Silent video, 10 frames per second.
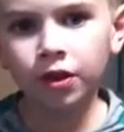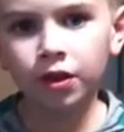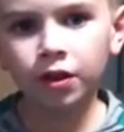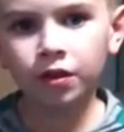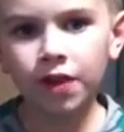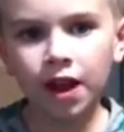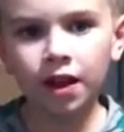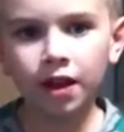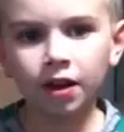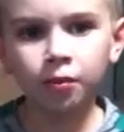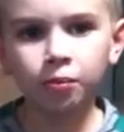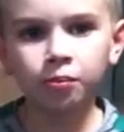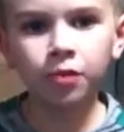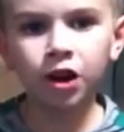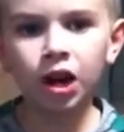is that I
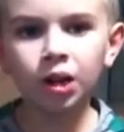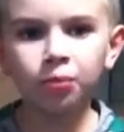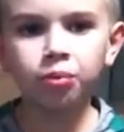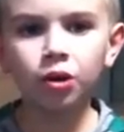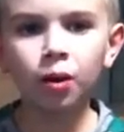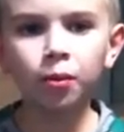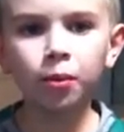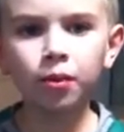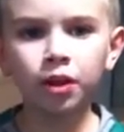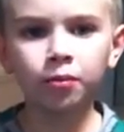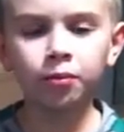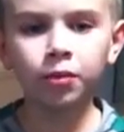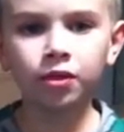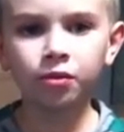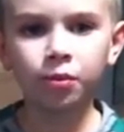probably
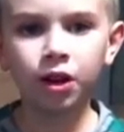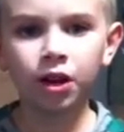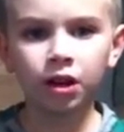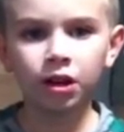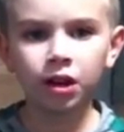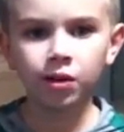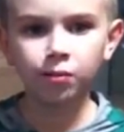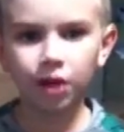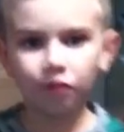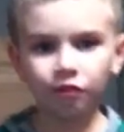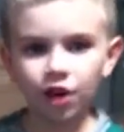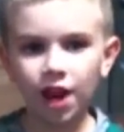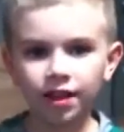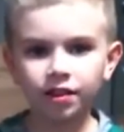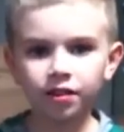miss my
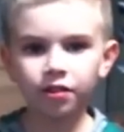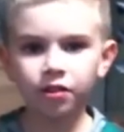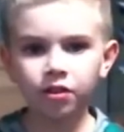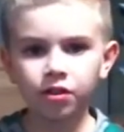friends.